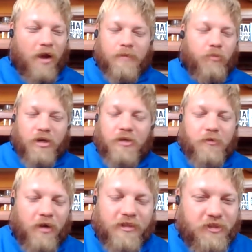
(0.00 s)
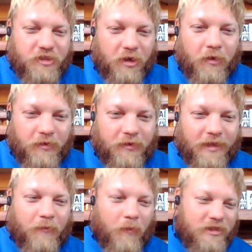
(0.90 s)
we bringing you on this show, though?
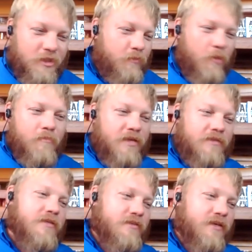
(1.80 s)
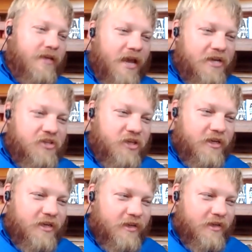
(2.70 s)
Like, what's the momentous
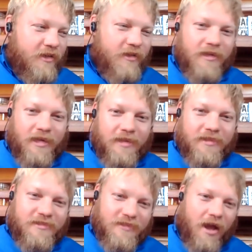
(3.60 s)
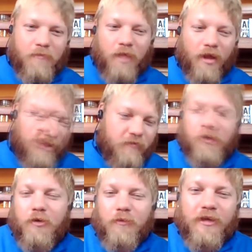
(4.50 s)
occasion in the timeline of
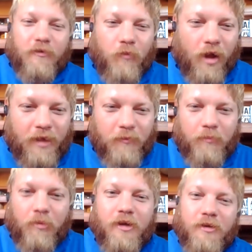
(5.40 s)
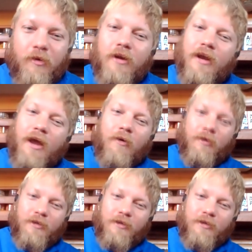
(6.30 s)
your career of why we're bringing you on now?